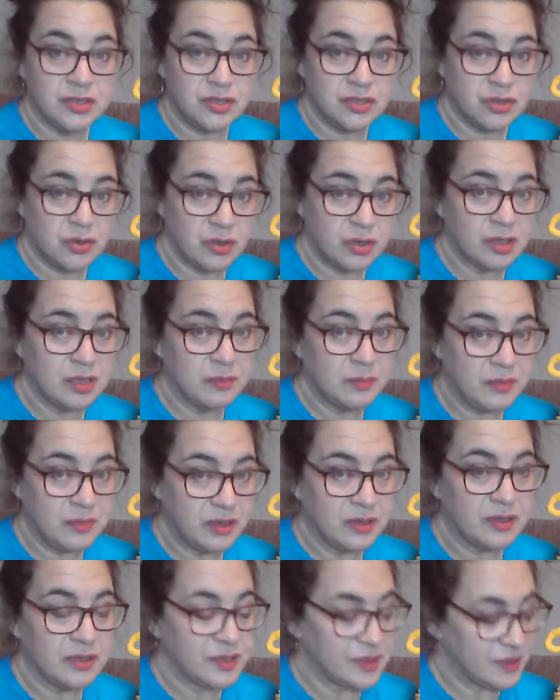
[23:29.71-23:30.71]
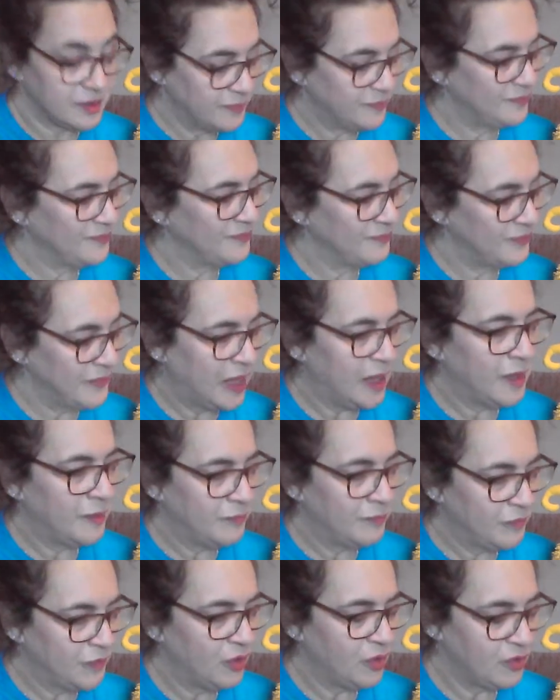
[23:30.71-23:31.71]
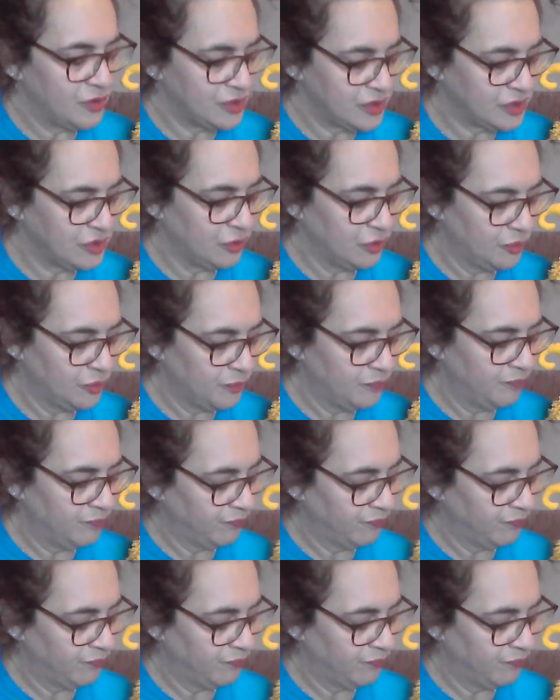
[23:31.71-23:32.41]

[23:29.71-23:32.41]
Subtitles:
chocolate bars. Yeah, thought so.